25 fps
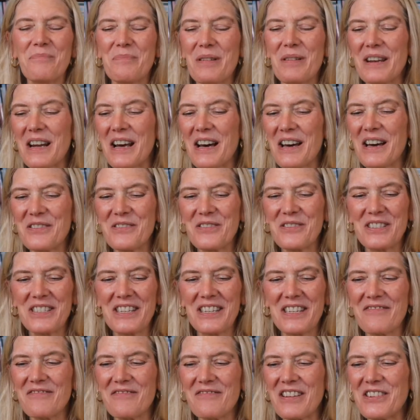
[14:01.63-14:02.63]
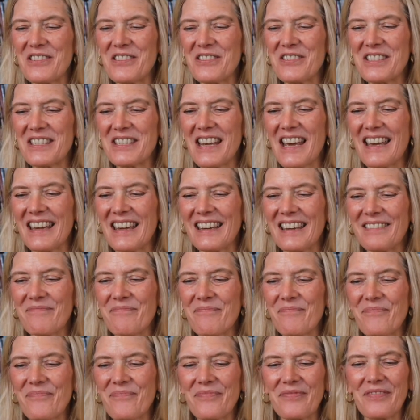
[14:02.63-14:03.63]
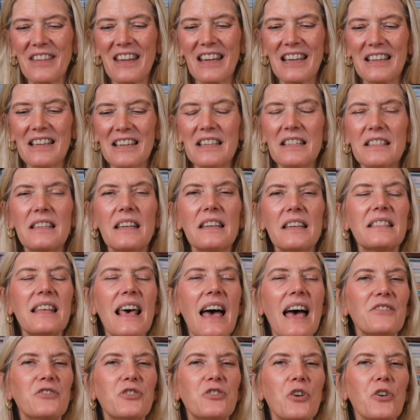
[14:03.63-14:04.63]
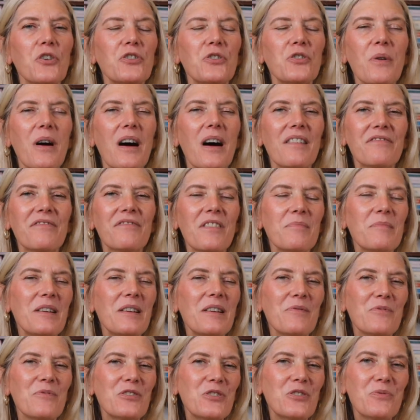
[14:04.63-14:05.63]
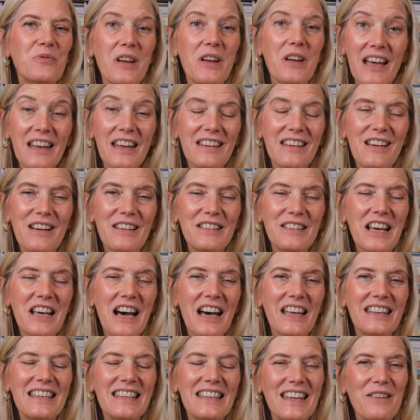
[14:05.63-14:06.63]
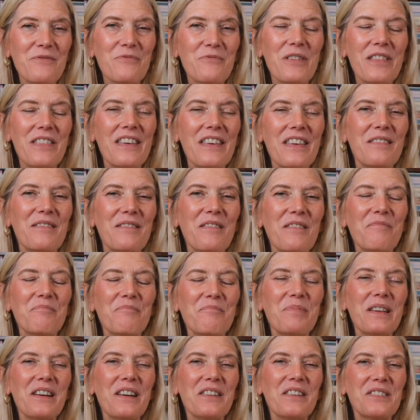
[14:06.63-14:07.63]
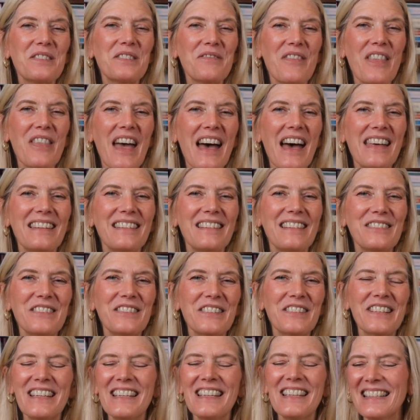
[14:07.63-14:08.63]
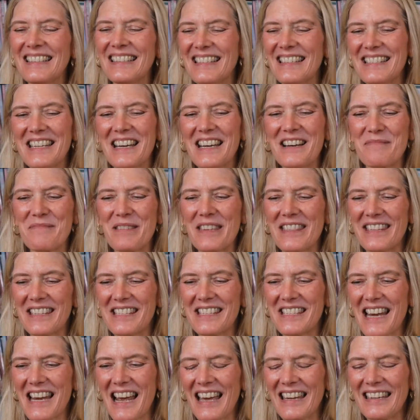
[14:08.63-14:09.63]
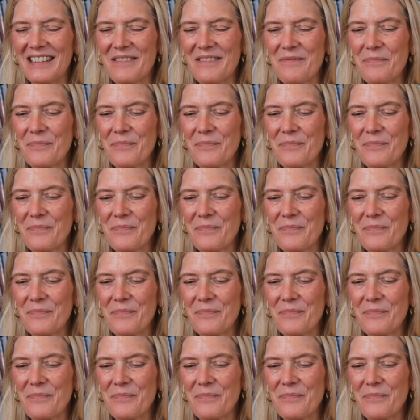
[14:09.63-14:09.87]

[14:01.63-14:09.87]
But I understand what you're saying. Does that turn you off from it? Would you not knit with it because of that, Lori? Tell me in the chat.